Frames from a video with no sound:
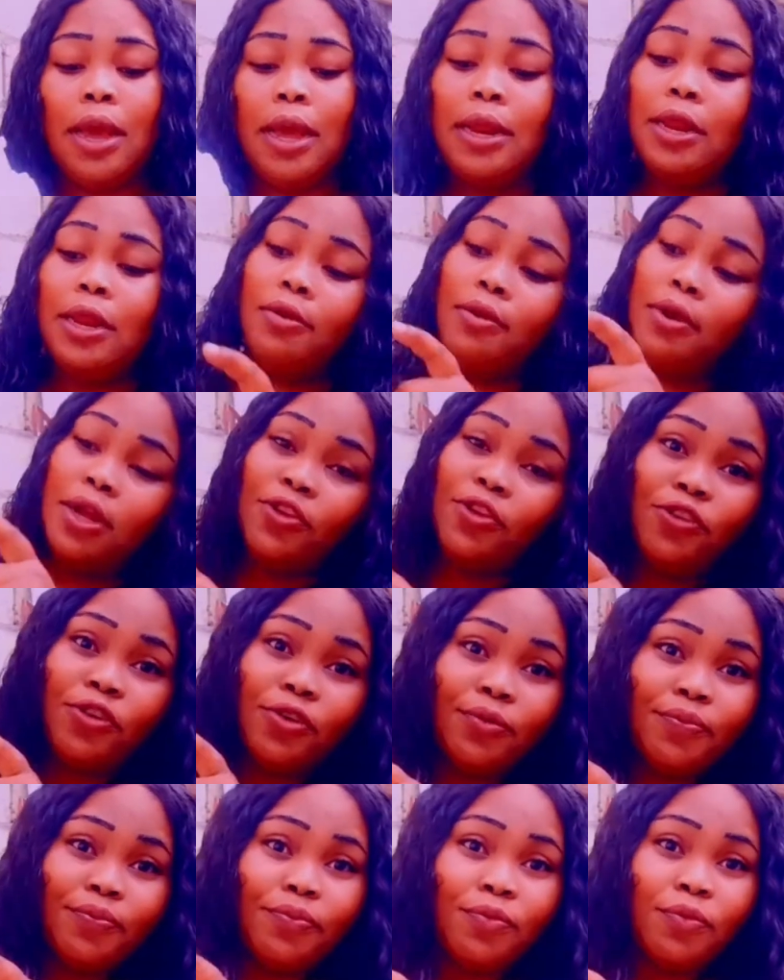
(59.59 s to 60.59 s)
and it
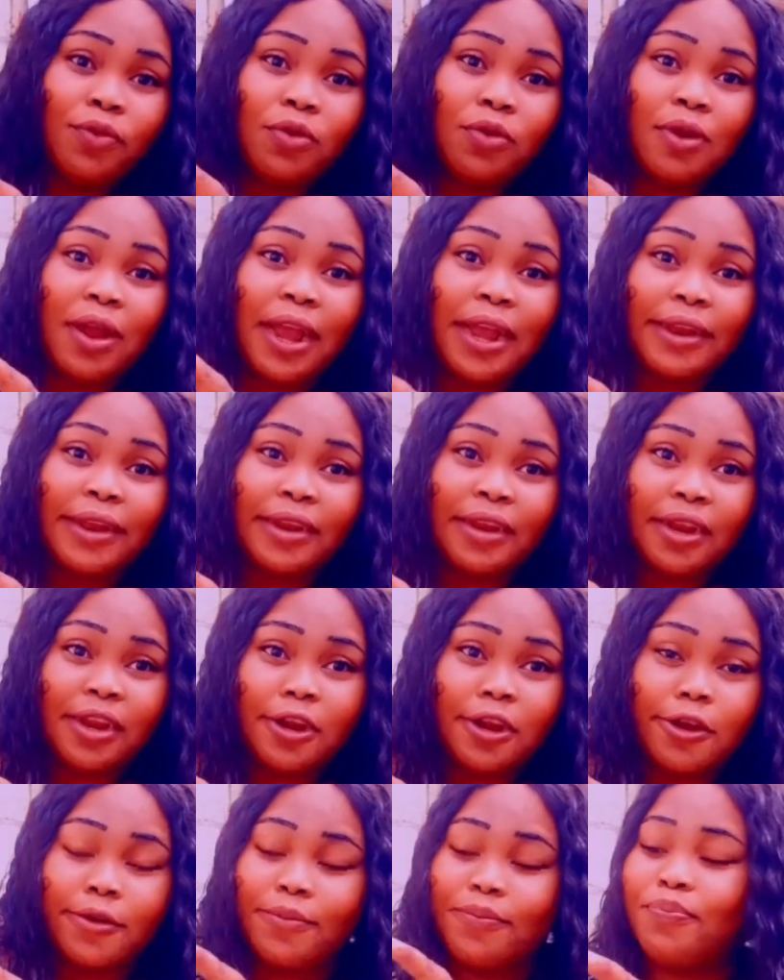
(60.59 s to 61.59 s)
reached right
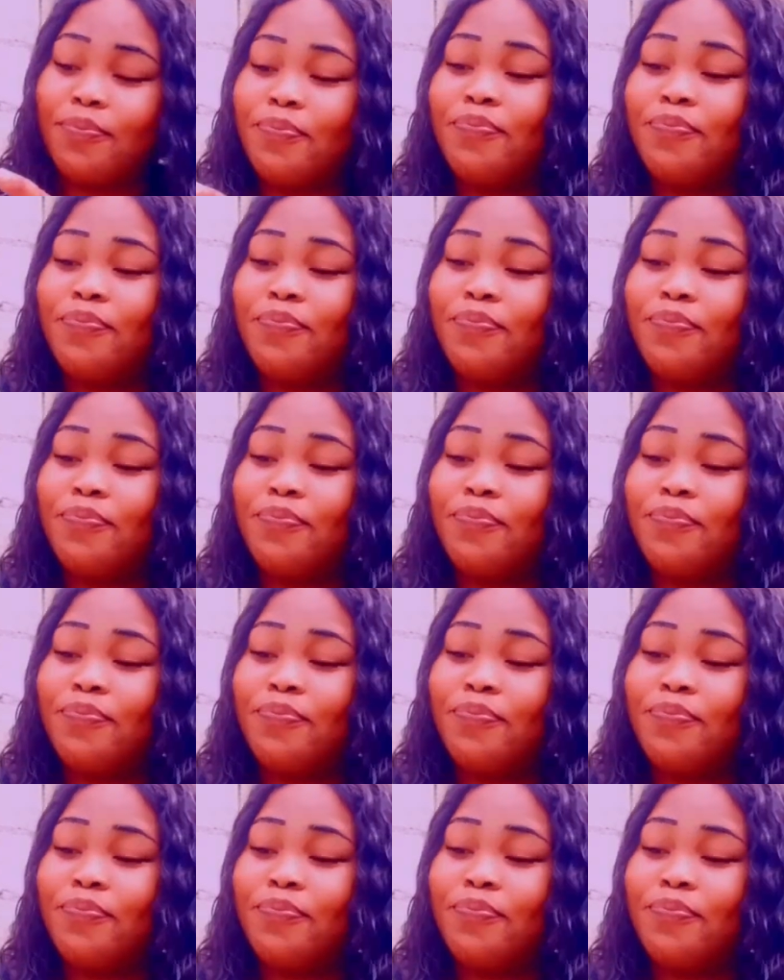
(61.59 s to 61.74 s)
here.